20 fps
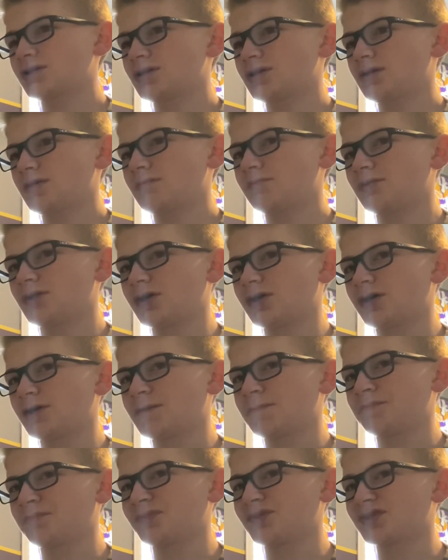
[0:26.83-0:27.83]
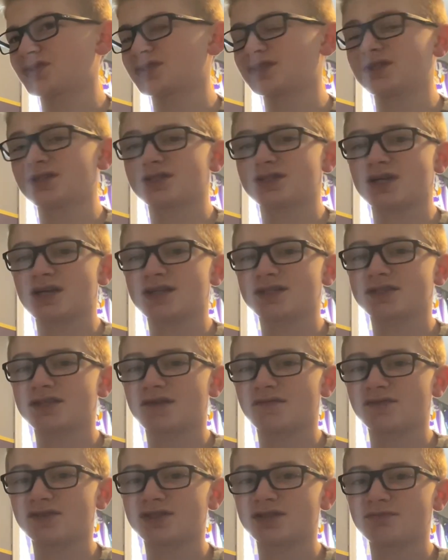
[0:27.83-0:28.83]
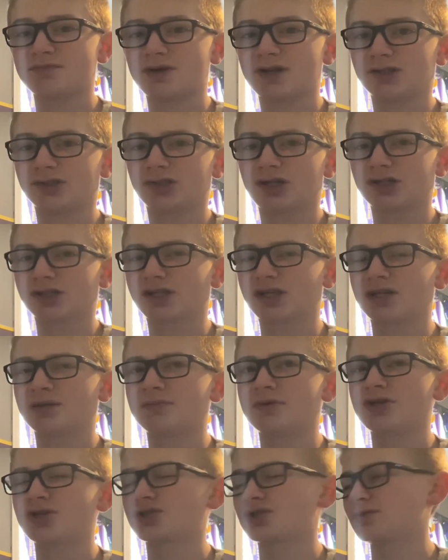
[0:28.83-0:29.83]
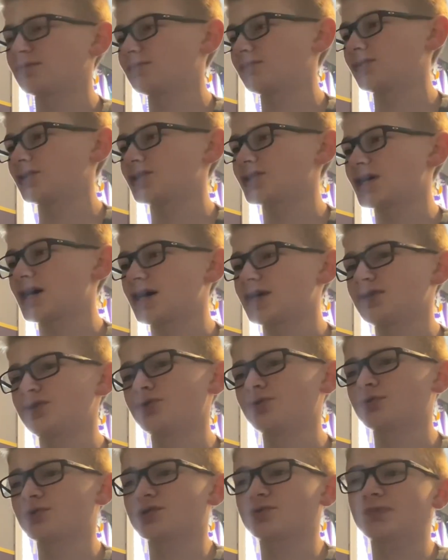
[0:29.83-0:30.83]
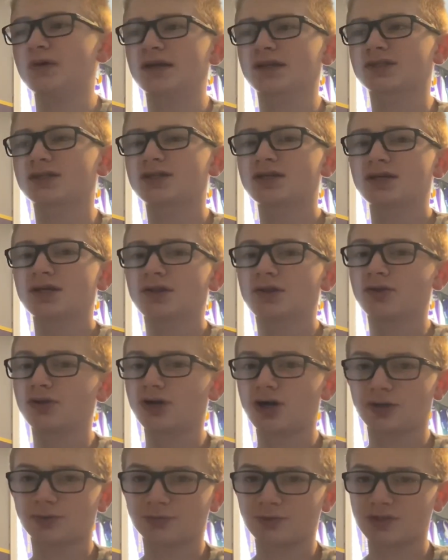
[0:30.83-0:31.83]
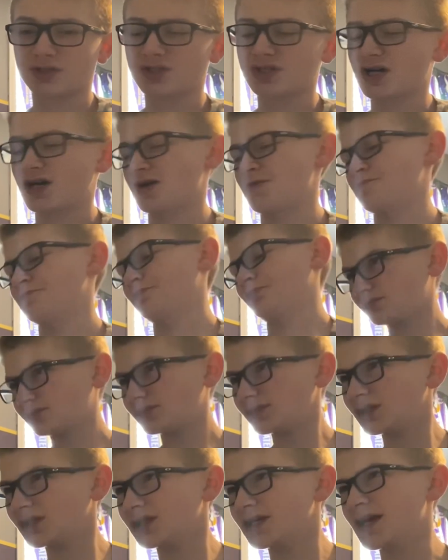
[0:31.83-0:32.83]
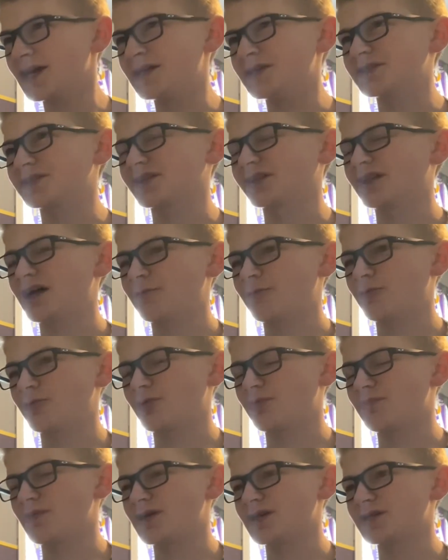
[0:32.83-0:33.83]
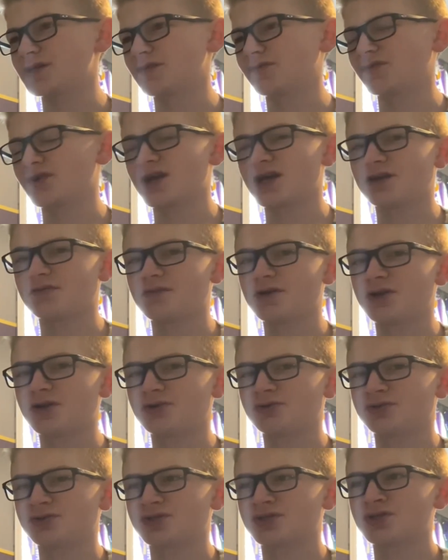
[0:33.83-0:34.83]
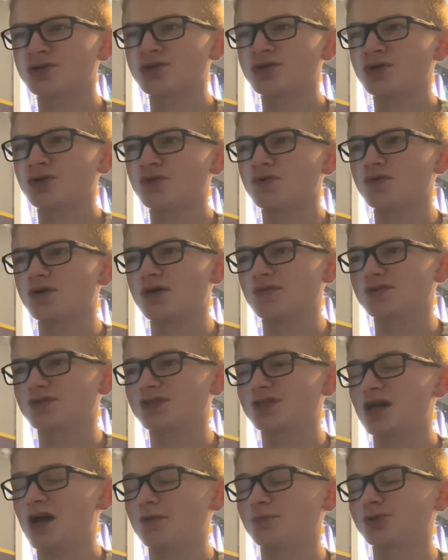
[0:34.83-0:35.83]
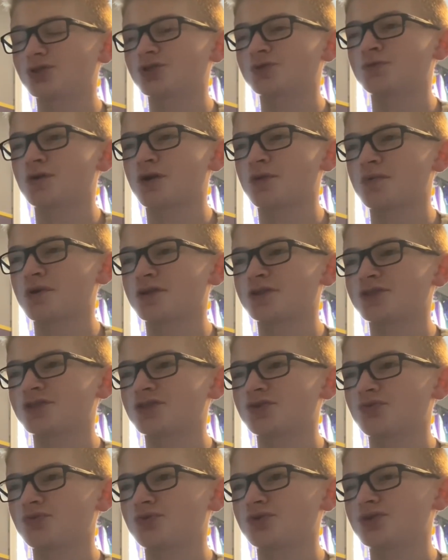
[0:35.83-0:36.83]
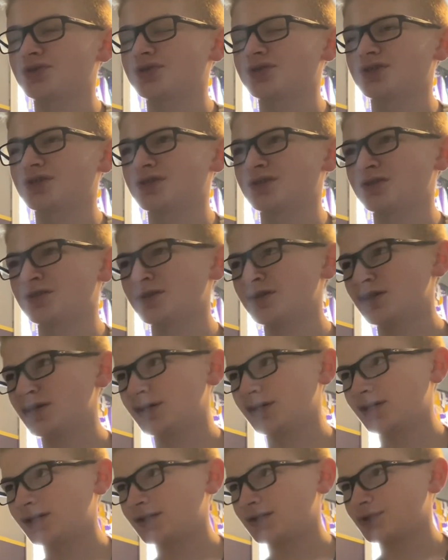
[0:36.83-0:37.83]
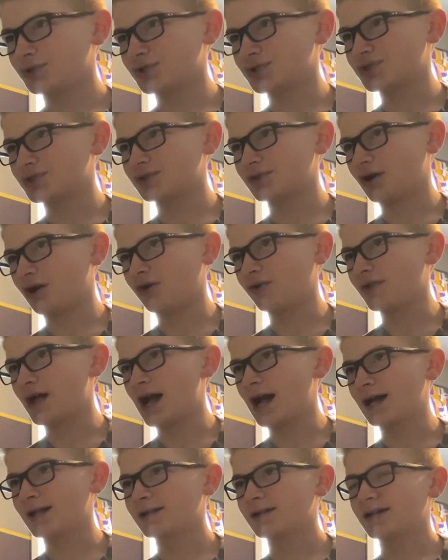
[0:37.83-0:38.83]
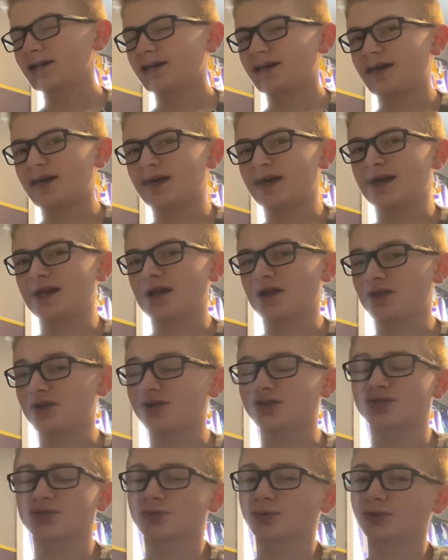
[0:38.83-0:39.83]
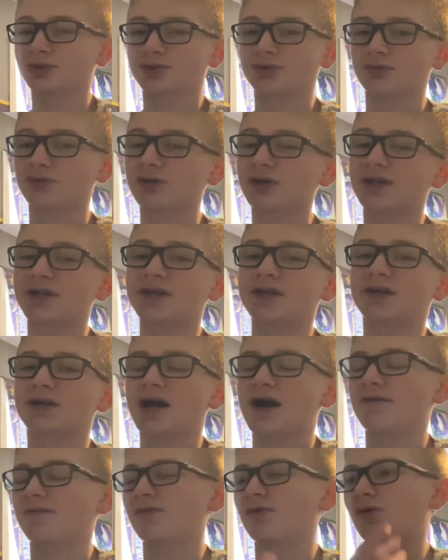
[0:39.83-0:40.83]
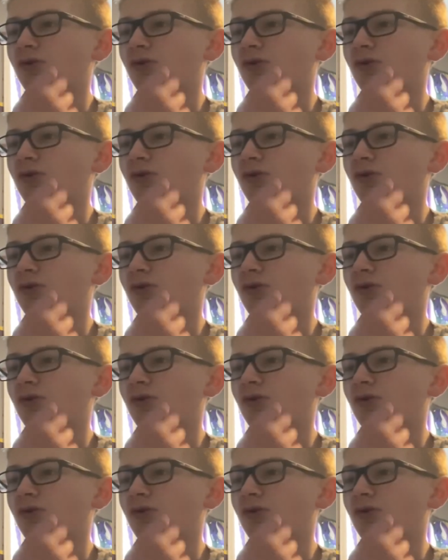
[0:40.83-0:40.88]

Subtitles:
But, this is a 17-minute long animation, which I do respect the long runtime, and he's collabing with many different animators who have established Spider-Man series and just all that. And I think it's a really cool idea, having a whole